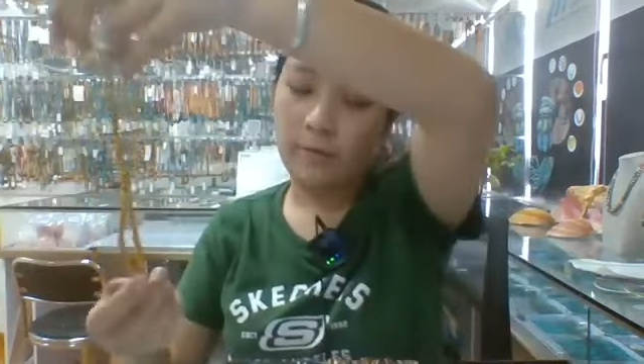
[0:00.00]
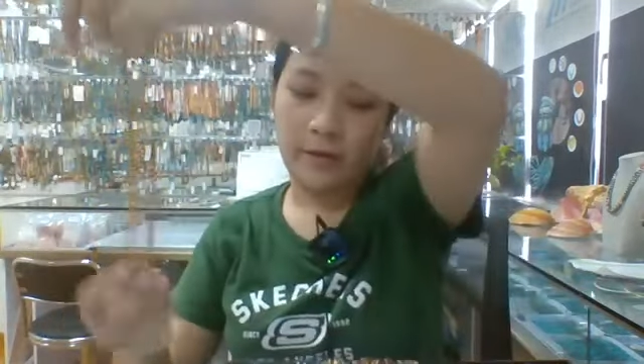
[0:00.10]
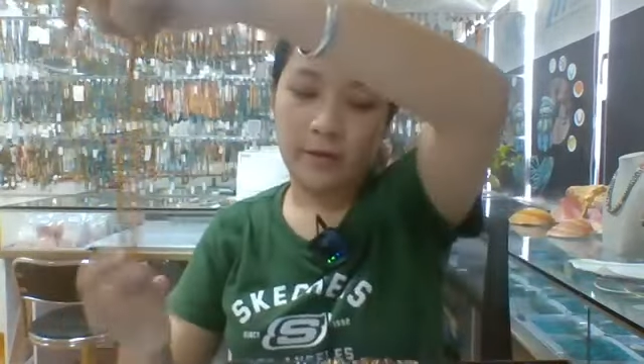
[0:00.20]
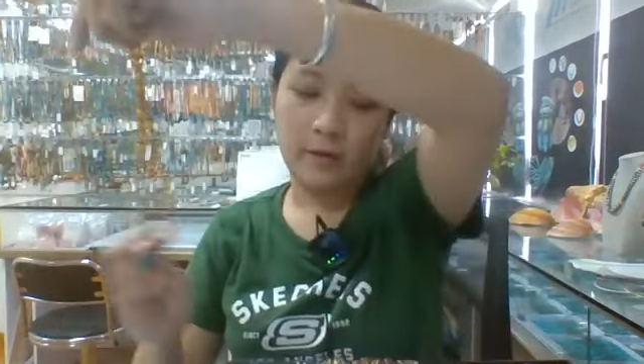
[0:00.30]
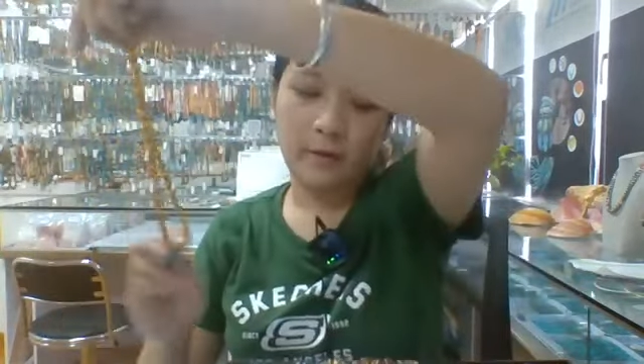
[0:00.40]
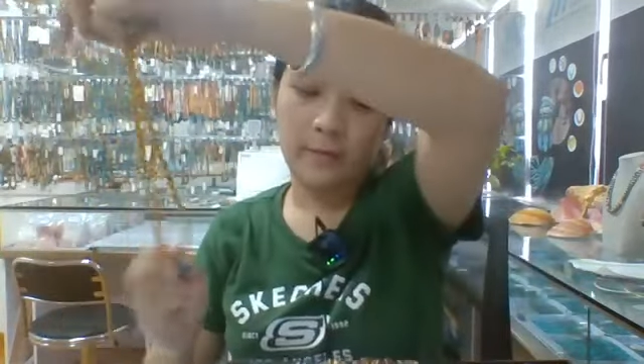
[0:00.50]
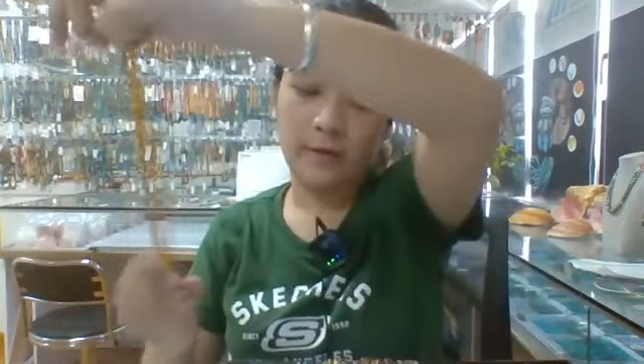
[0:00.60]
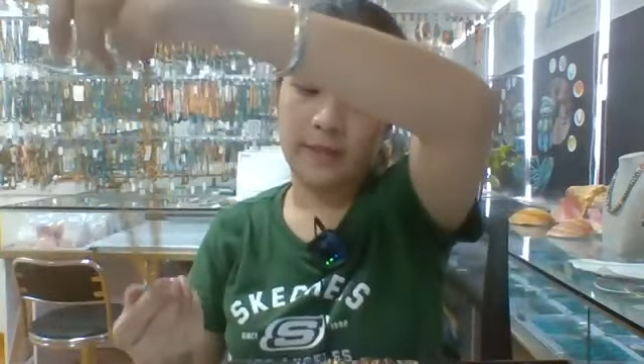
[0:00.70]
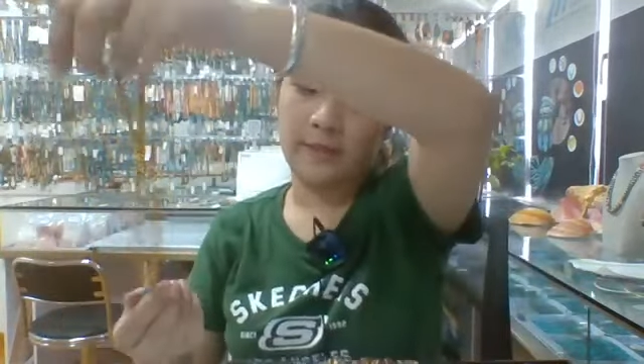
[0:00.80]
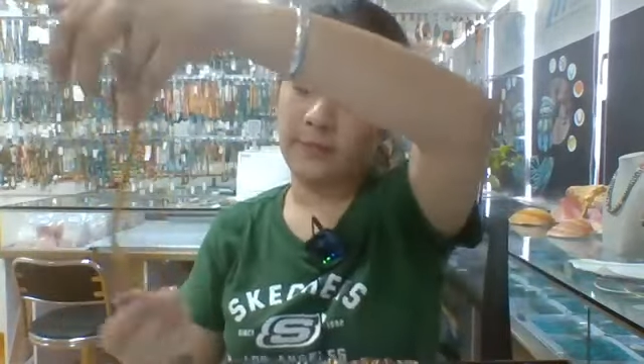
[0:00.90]
We
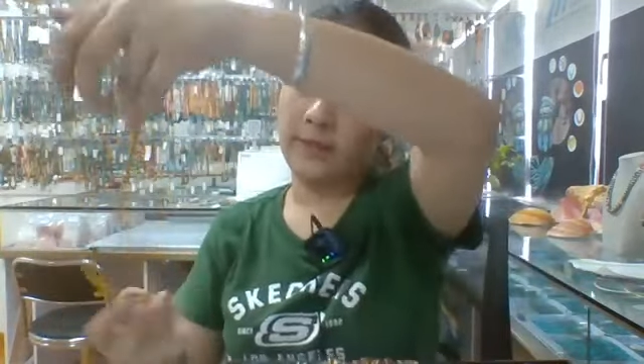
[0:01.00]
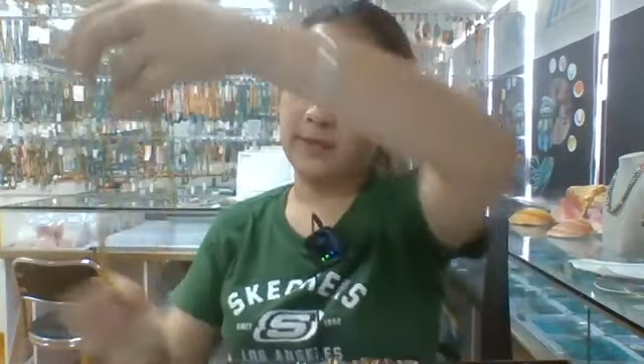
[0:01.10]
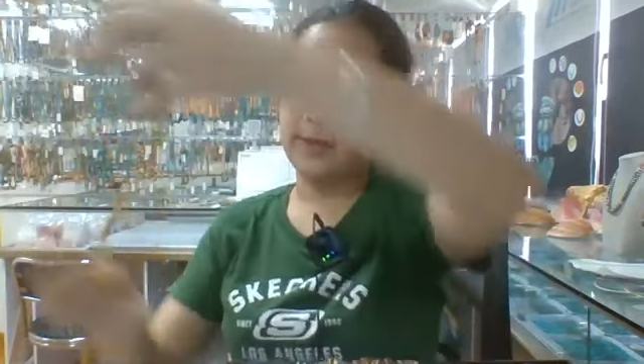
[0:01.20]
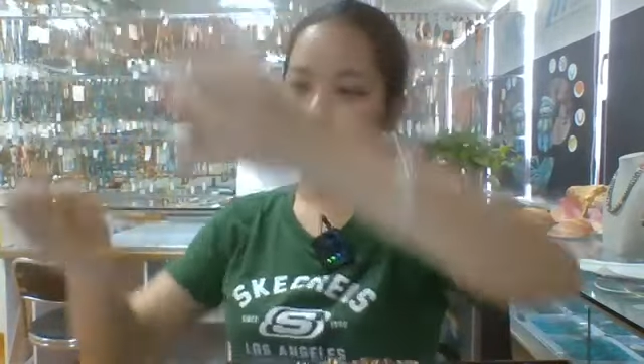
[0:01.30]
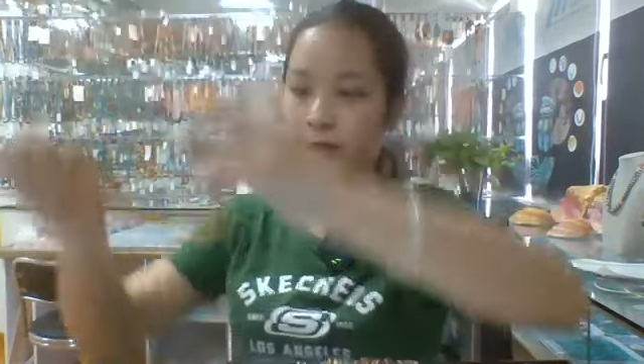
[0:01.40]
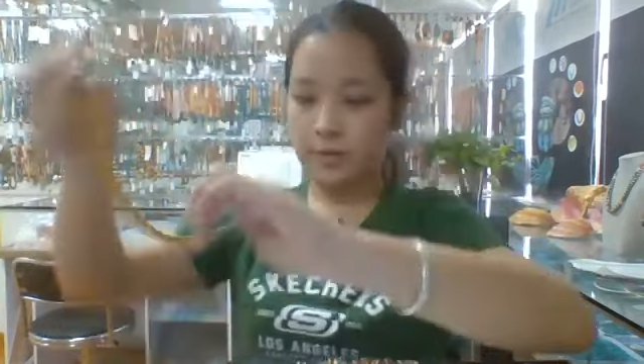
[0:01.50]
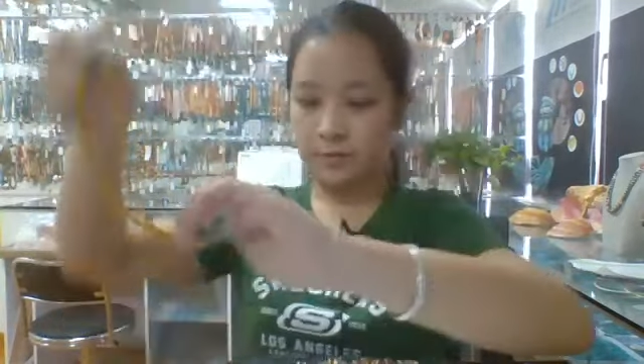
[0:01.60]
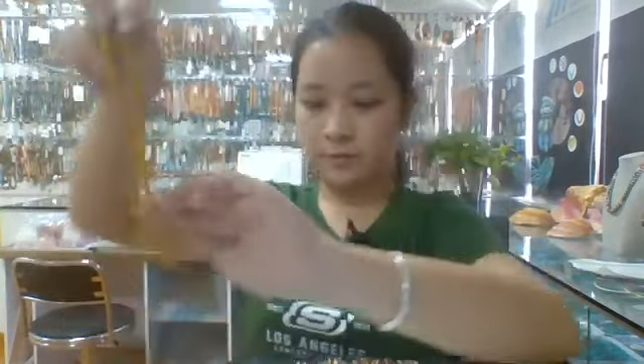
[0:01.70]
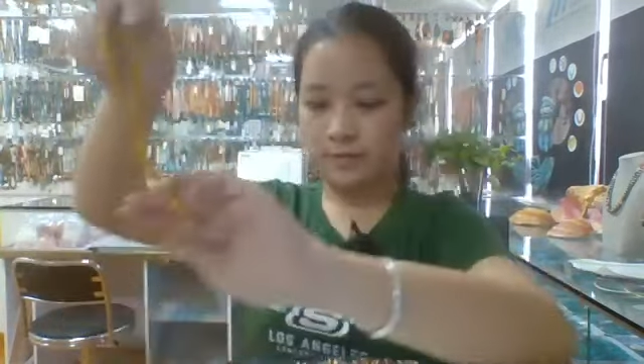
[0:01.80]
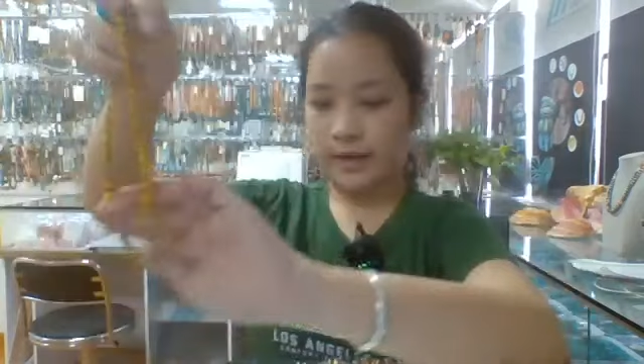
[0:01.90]
cooperate with
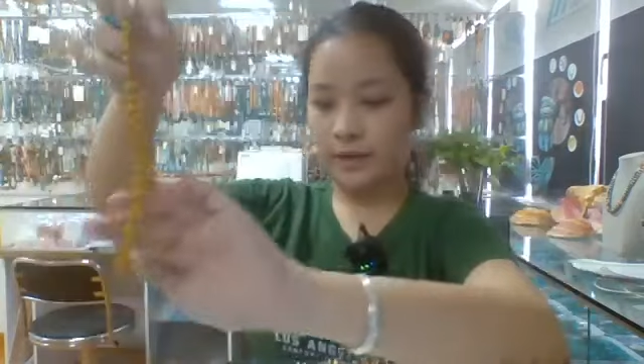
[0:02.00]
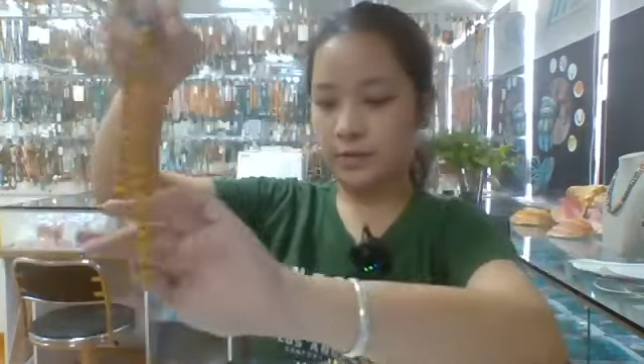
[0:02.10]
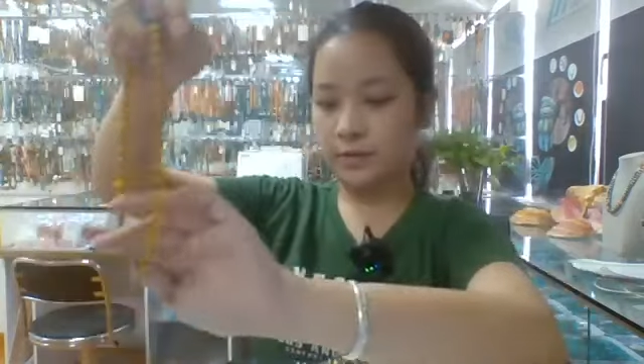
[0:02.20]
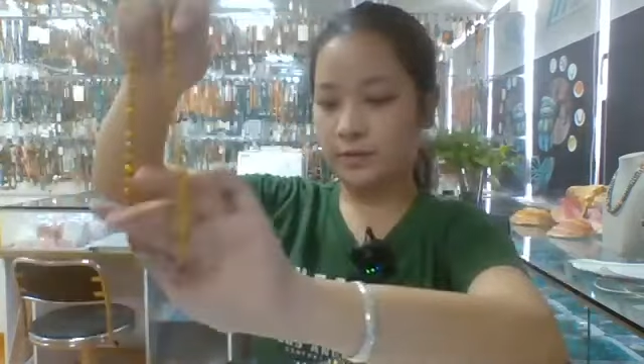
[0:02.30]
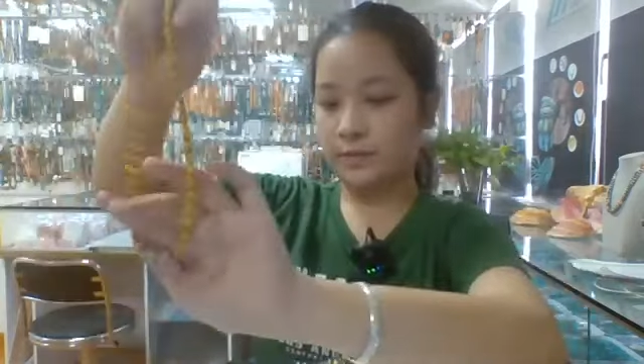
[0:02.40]
each major